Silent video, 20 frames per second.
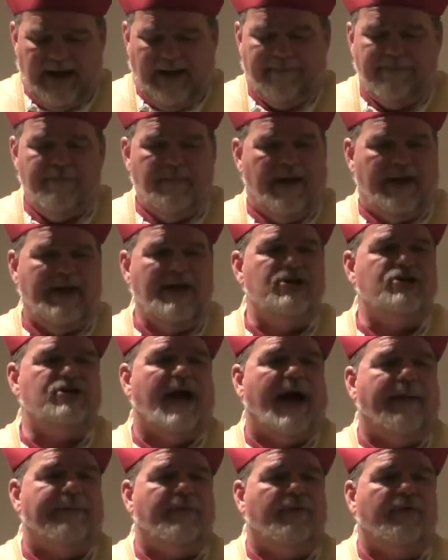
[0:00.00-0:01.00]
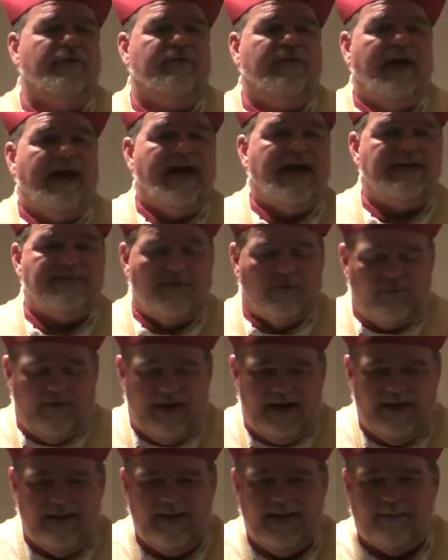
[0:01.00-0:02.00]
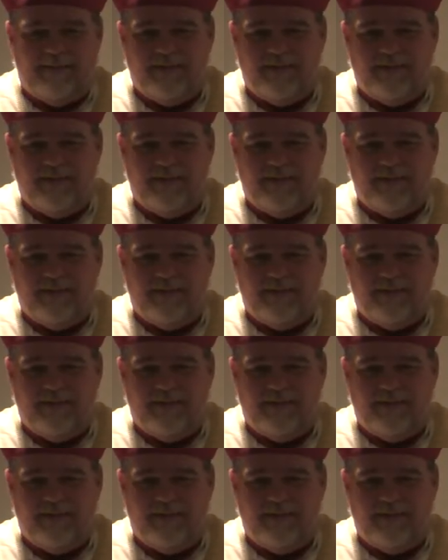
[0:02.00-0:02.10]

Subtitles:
in many chapels, has been reading the